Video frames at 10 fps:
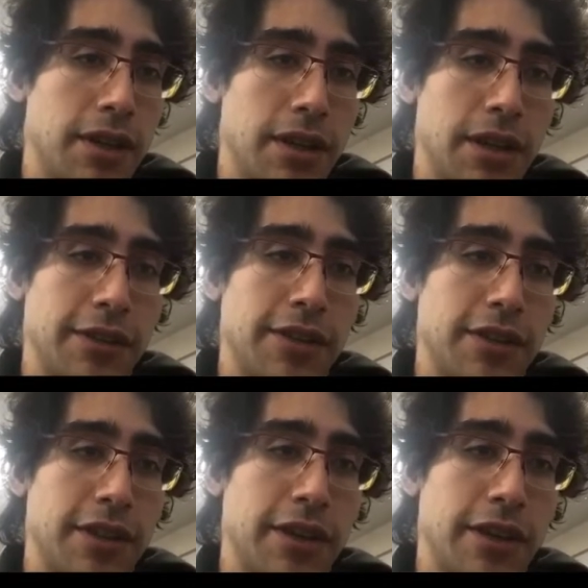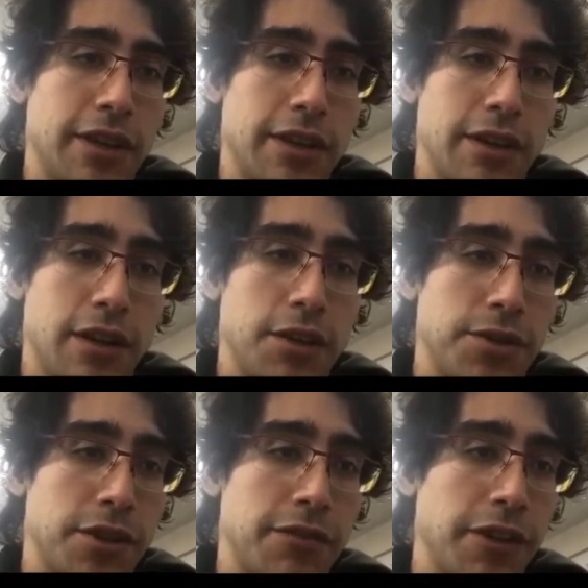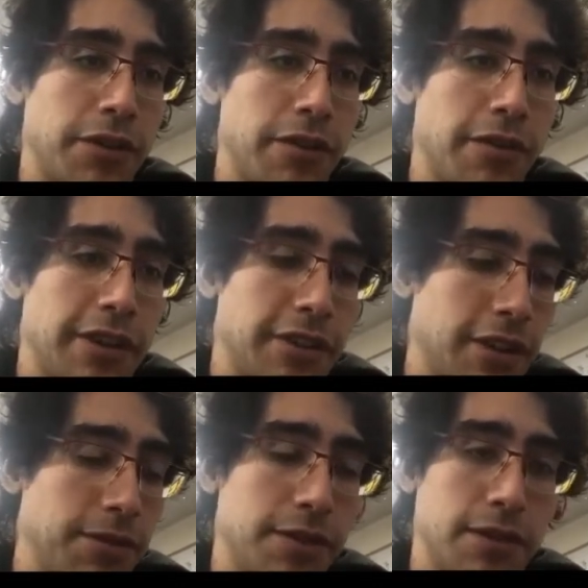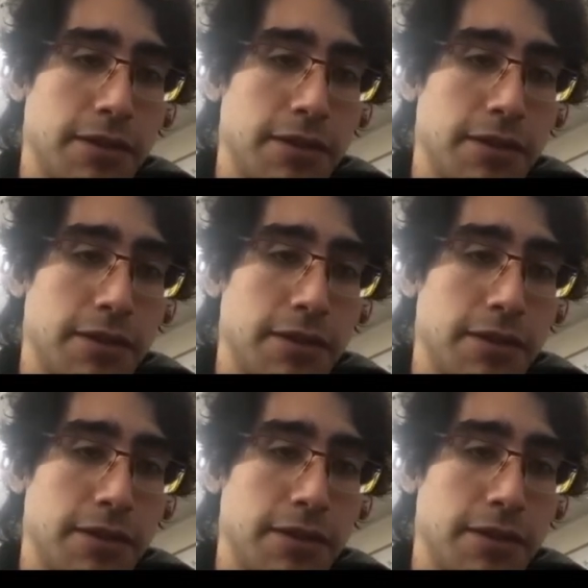and say, oh, just figure the rest out. So